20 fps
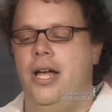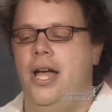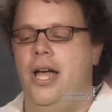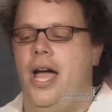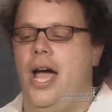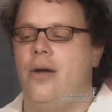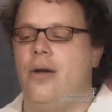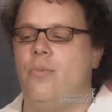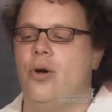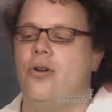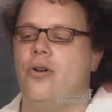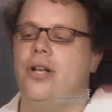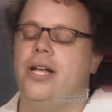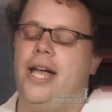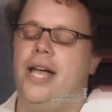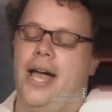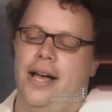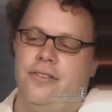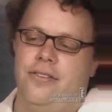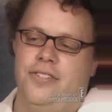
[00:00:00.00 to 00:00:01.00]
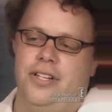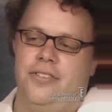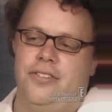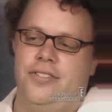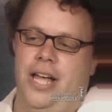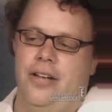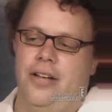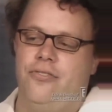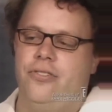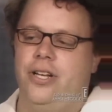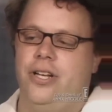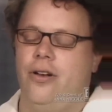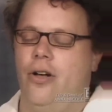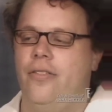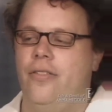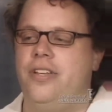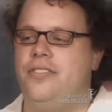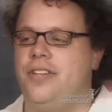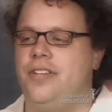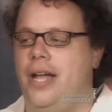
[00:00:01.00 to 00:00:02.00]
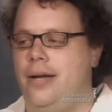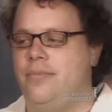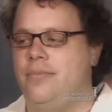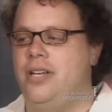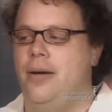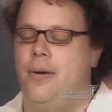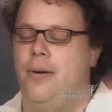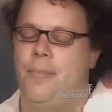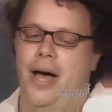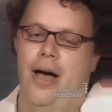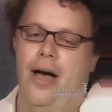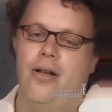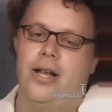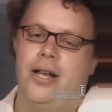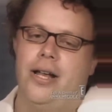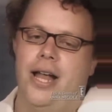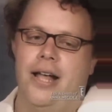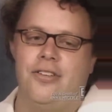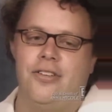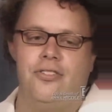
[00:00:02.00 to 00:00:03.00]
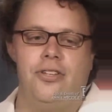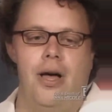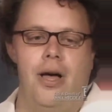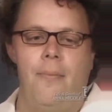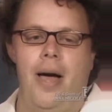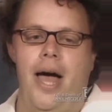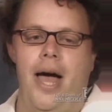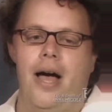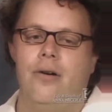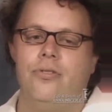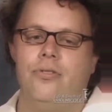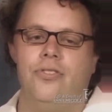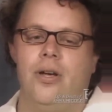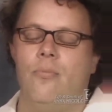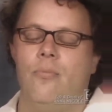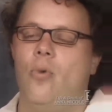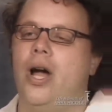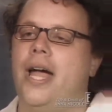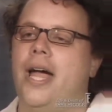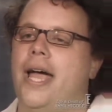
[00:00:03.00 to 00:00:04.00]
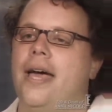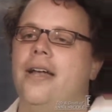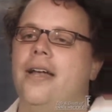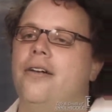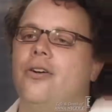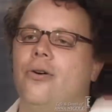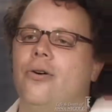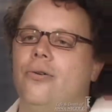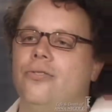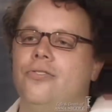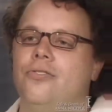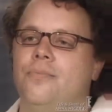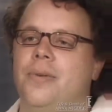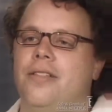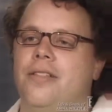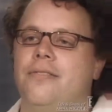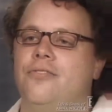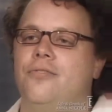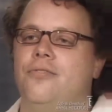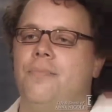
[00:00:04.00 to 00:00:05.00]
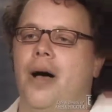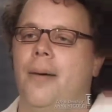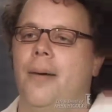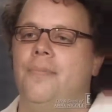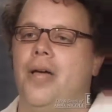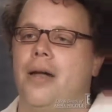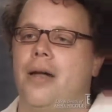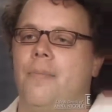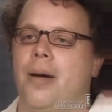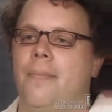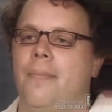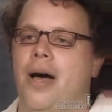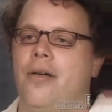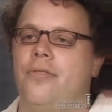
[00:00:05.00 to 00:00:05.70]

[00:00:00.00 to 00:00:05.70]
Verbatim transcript: and we were in a casting session, and all these names came about, and somehow, some way, Anna Nicole Smith just popped out of my mouth,